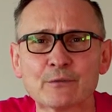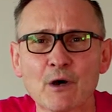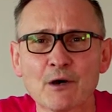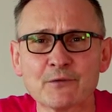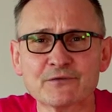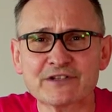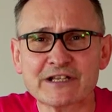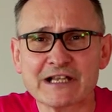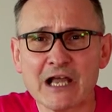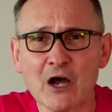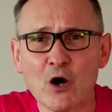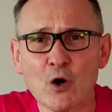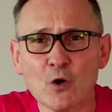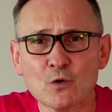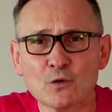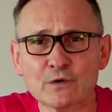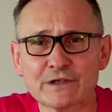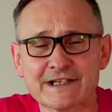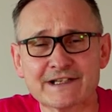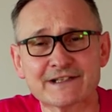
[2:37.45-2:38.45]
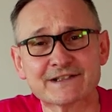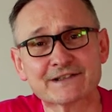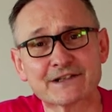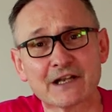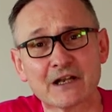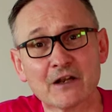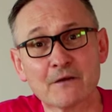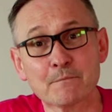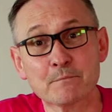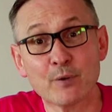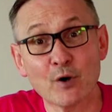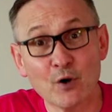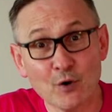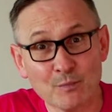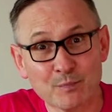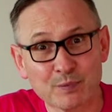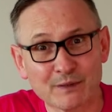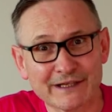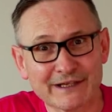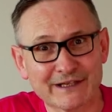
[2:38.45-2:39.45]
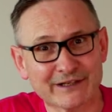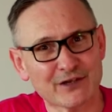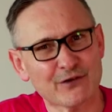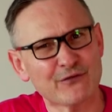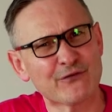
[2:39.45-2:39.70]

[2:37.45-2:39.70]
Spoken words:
what was the oldest public